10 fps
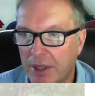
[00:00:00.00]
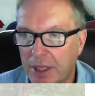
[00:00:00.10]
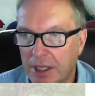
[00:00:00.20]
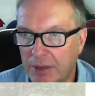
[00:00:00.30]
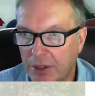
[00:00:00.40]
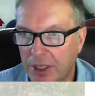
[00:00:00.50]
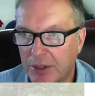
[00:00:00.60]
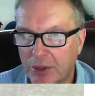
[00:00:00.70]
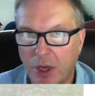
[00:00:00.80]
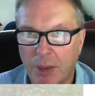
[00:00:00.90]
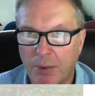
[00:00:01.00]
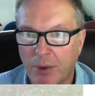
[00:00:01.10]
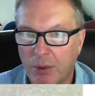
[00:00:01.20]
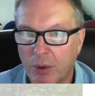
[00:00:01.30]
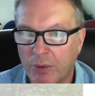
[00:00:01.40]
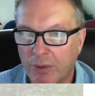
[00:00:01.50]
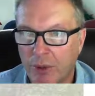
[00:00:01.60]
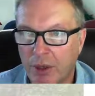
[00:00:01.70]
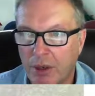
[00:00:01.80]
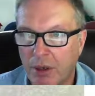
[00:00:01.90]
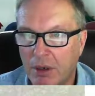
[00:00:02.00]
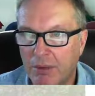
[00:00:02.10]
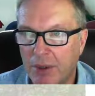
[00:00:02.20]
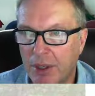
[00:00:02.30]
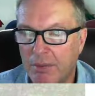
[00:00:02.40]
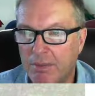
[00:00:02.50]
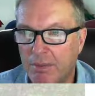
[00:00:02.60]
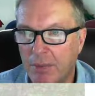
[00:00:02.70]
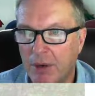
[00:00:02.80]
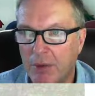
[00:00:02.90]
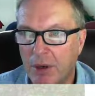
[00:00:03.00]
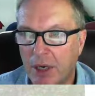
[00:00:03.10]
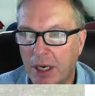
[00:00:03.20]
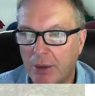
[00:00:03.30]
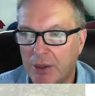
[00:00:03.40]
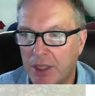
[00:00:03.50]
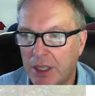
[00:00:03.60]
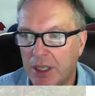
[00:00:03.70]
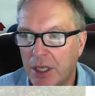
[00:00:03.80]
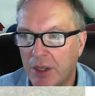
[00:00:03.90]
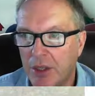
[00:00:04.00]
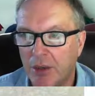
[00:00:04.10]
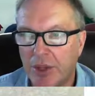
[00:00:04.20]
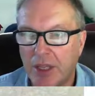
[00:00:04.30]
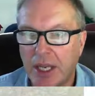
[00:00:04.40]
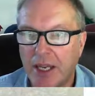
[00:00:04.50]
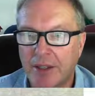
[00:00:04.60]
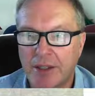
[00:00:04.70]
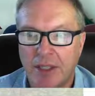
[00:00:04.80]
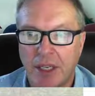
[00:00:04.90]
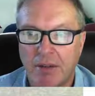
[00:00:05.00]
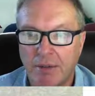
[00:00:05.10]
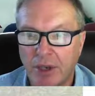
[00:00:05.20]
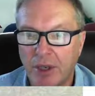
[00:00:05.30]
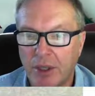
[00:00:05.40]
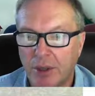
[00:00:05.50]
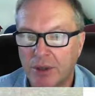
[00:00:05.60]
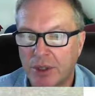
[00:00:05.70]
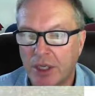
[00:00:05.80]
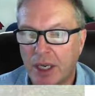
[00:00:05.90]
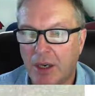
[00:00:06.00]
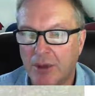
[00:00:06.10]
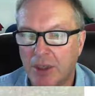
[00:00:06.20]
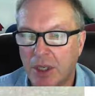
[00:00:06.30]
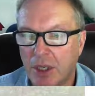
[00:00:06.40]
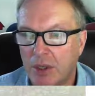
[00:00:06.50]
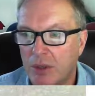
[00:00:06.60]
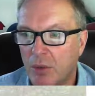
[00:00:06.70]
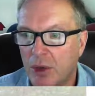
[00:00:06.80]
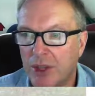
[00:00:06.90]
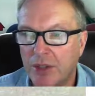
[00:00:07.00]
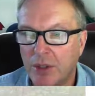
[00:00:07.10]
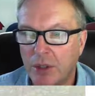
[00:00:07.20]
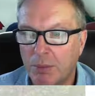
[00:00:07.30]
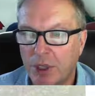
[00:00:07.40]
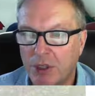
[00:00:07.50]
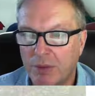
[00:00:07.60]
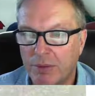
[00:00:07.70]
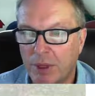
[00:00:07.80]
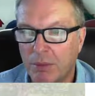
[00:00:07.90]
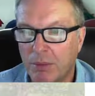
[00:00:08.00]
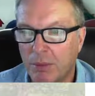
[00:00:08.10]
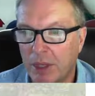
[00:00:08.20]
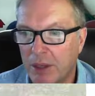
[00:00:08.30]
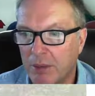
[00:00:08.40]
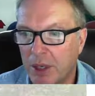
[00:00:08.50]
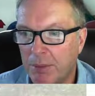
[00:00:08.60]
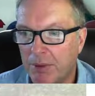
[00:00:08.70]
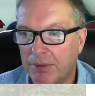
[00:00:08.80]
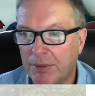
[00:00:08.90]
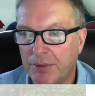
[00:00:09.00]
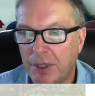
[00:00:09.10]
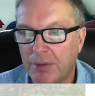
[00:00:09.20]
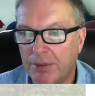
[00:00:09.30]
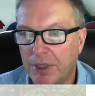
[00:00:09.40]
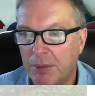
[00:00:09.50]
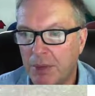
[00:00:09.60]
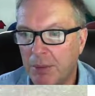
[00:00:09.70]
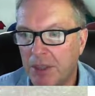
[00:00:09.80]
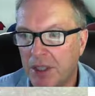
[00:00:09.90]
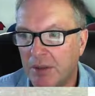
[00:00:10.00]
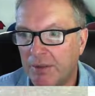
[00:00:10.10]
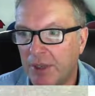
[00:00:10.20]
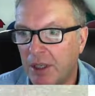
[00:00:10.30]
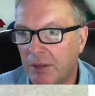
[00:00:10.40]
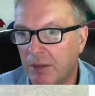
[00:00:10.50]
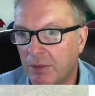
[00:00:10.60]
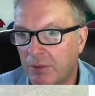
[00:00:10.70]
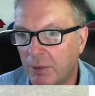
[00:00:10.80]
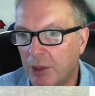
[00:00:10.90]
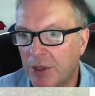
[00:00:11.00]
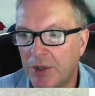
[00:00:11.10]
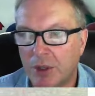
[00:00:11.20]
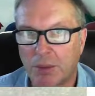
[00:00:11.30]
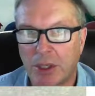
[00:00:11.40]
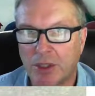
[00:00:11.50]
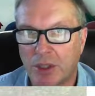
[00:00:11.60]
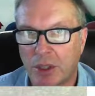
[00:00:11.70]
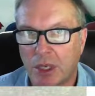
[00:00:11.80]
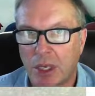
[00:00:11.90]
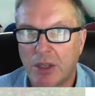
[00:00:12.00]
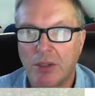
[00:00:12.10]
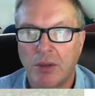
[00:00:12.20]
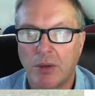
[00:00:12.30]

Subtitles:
and they didn't even get the top of the roof of the house in, that they had to stand very close to the house. So where they took the picture from, like there might be 15 feet, maybe 10 feet from where they took the picture.